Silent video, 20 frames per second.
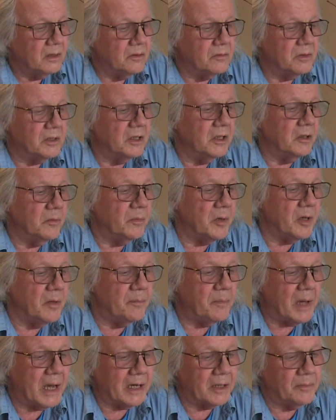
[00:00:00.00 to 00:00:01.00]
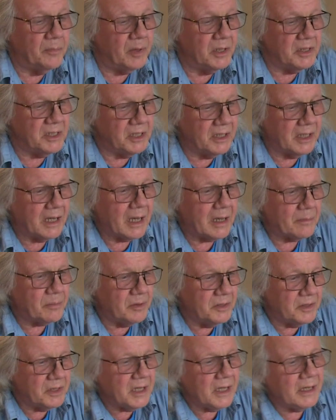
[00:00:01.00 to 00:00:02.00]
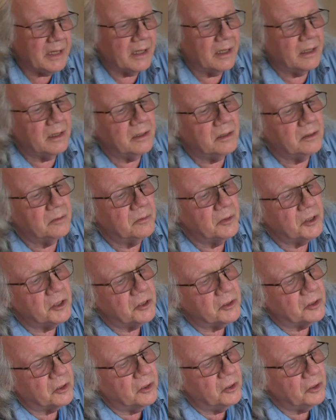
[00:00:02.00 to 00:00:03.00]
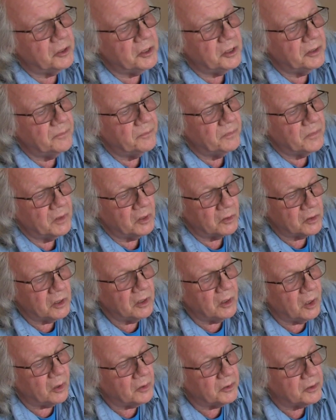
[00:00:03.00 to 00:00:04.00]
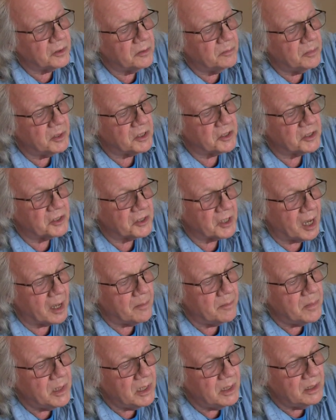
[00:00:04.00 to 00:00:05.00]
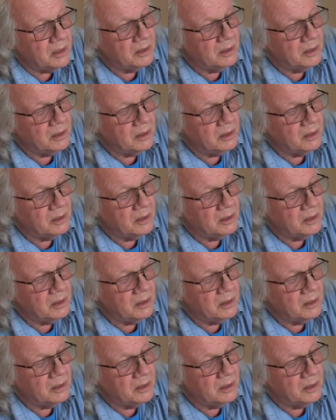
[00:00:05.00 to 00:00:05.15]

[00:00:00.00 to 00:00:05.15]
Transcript: There's a little bit of back budding happened here, which is good. Not a lot, but some.